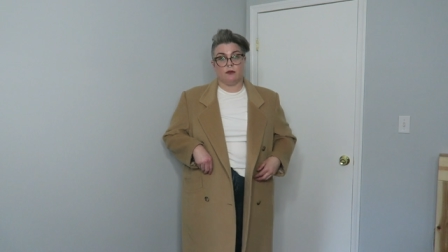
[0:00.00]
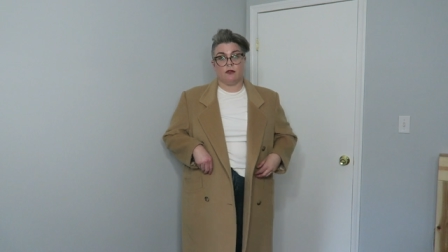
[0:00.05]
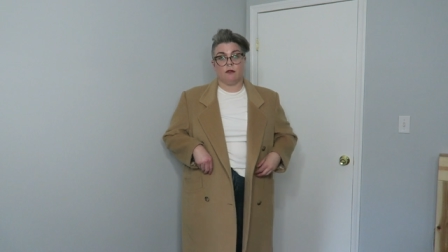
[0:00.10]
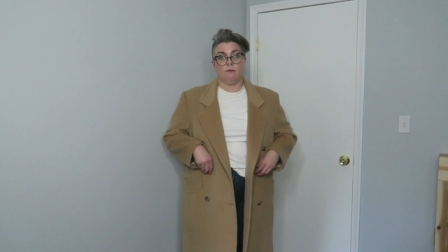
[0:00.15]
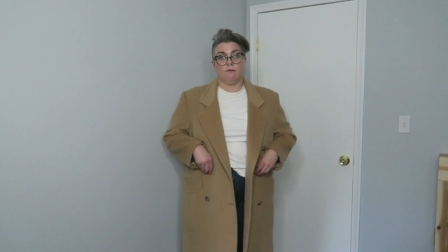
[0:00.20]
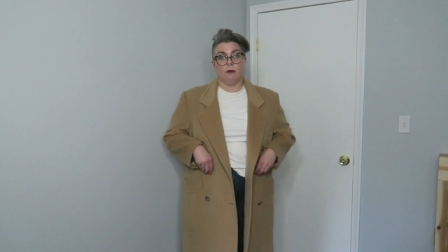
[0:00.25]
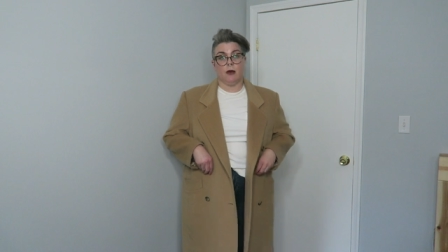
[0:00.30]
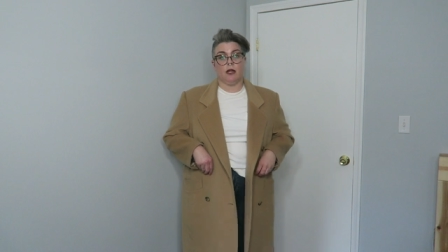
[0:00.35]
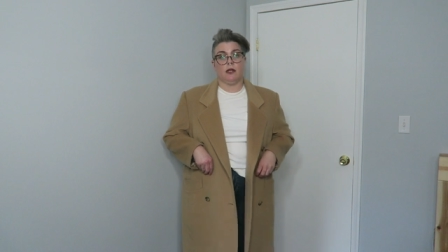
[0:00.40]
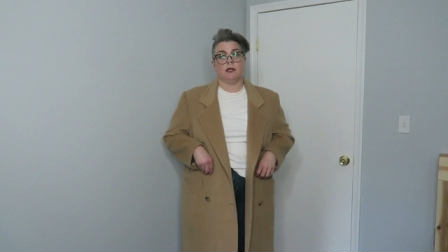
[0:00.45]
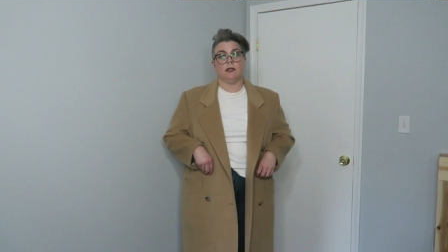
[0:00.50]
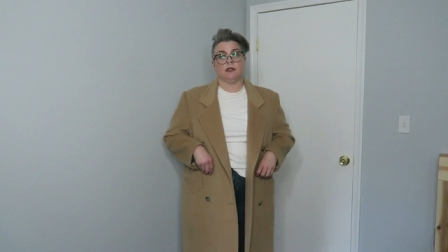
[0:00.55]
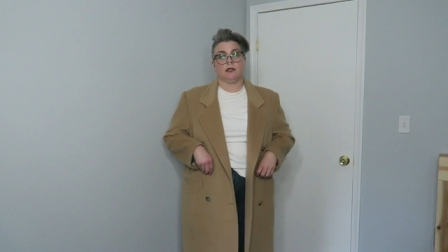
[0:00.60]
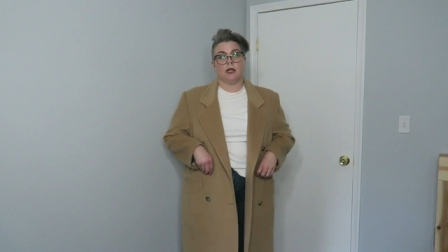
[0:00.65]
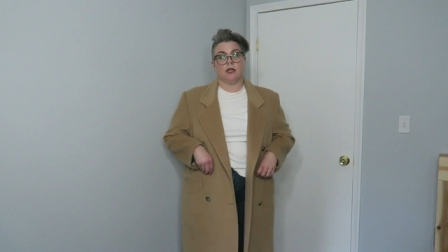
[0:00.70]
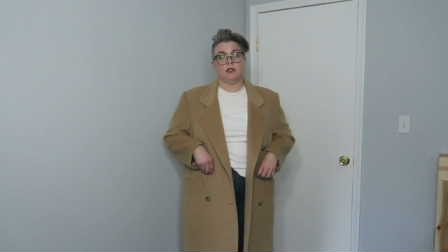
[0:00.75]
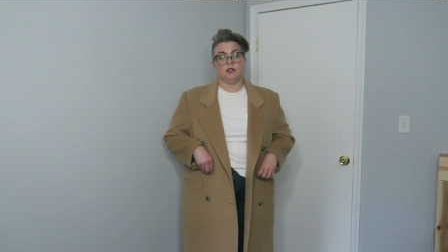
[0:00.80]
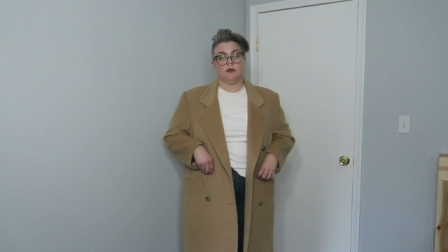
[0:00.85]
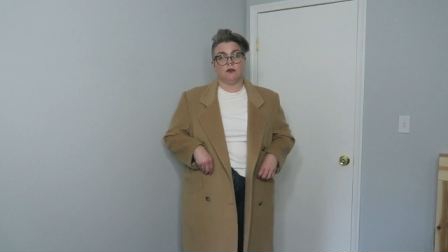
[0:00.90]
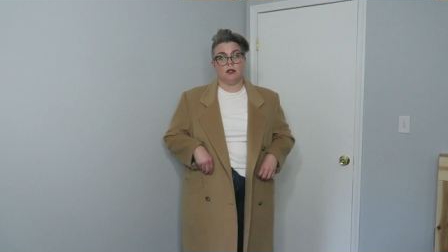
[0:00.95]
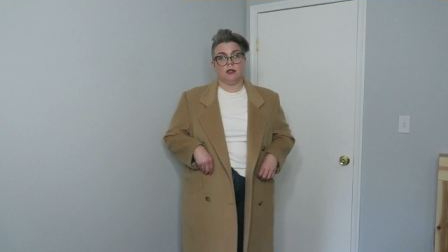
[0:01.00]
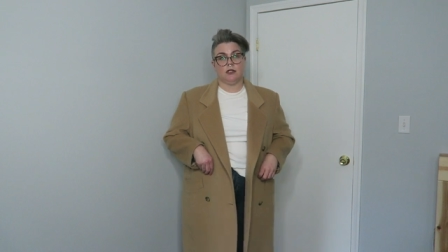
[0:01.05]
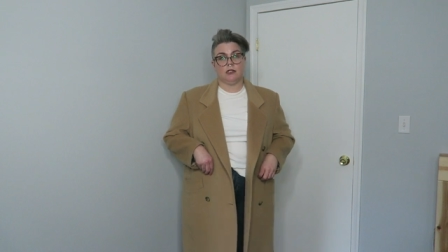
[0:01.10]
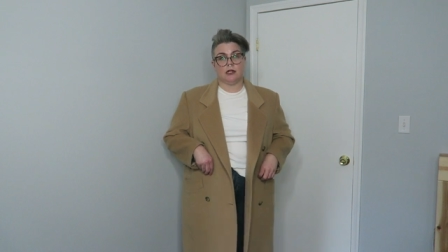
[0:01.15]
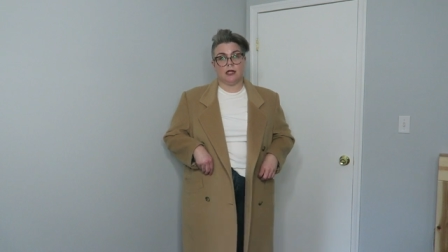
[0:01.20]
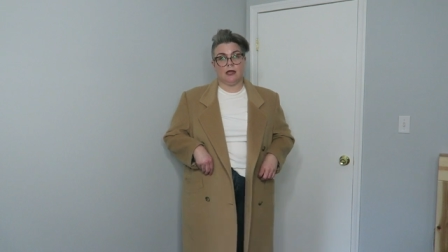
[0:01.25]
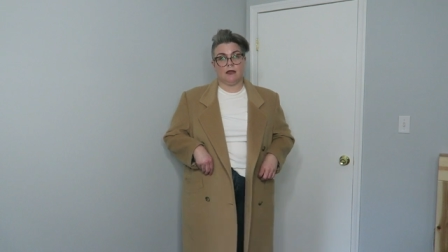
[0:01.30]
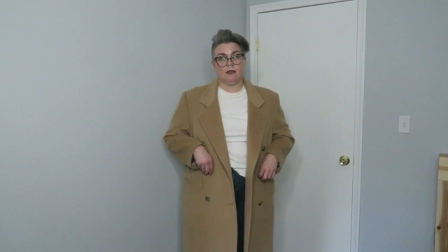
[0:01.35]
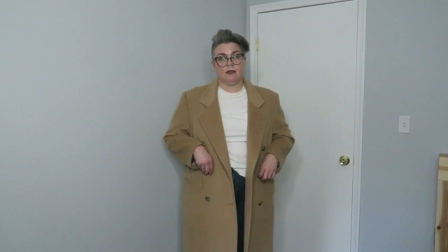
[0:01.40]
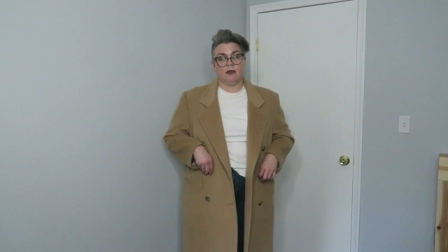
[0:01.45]
with the buttons. I do need
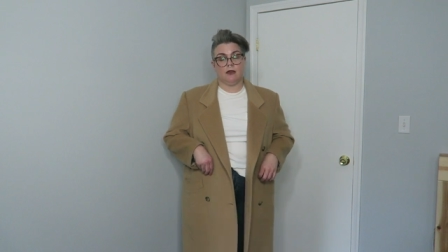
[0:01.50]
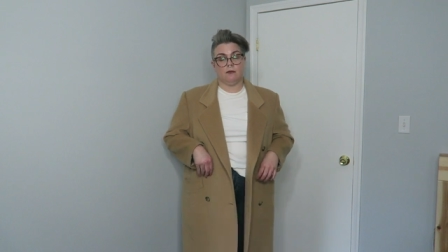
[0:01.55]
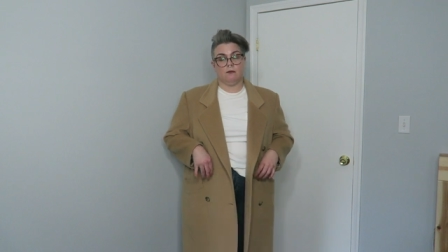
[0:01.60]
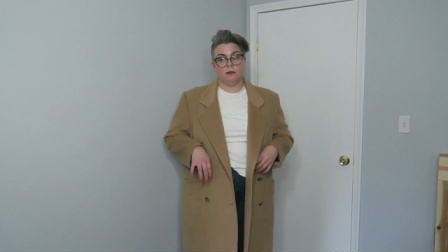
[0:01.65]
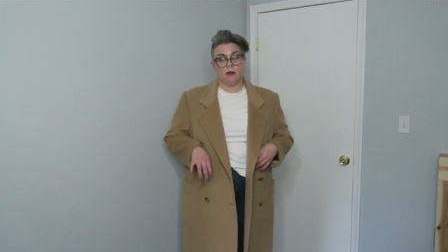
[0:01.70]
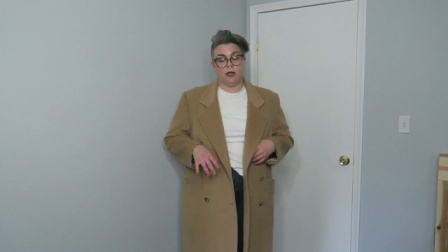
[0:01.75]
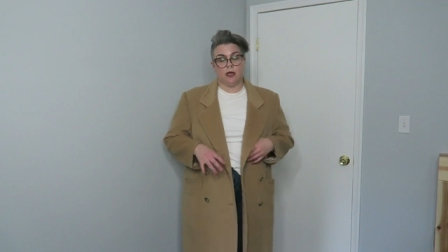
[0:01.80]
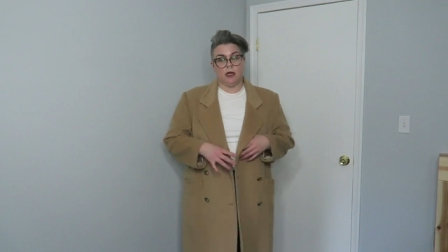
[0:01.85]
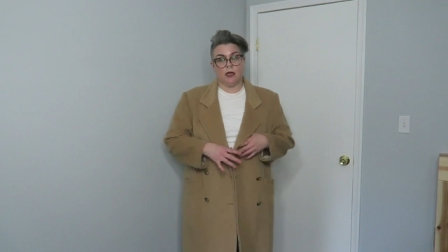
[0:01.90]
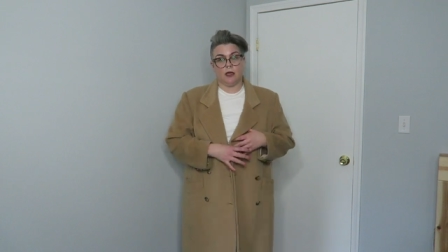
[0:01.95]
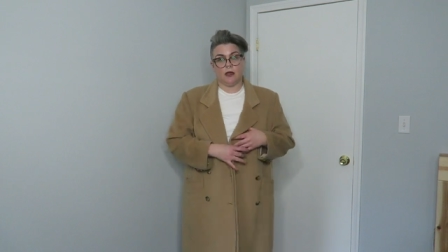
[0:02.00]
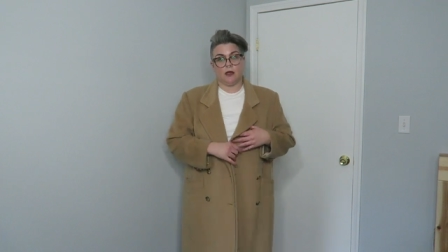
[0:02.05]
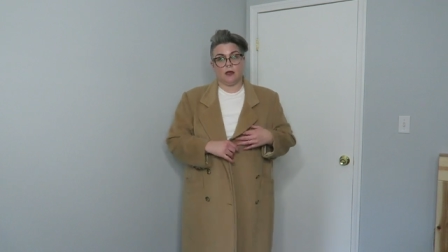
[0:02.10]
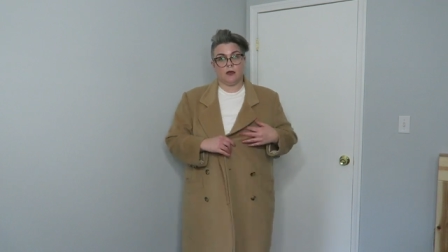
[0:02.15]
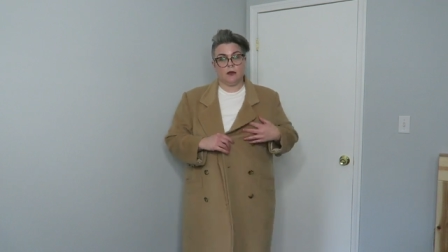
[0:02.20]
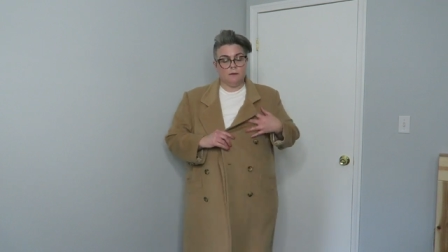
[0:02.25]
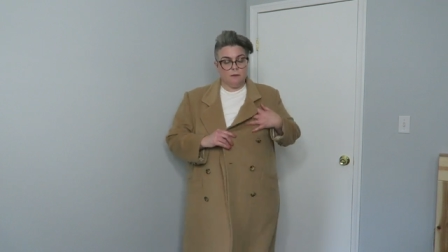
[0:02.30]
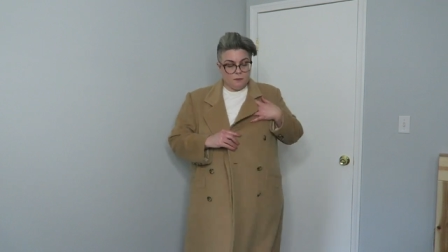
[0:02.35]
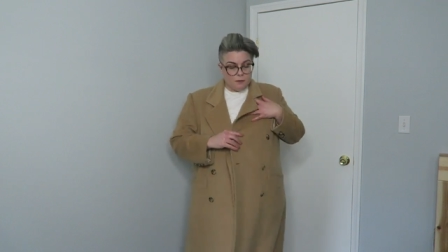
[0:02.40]
to get them like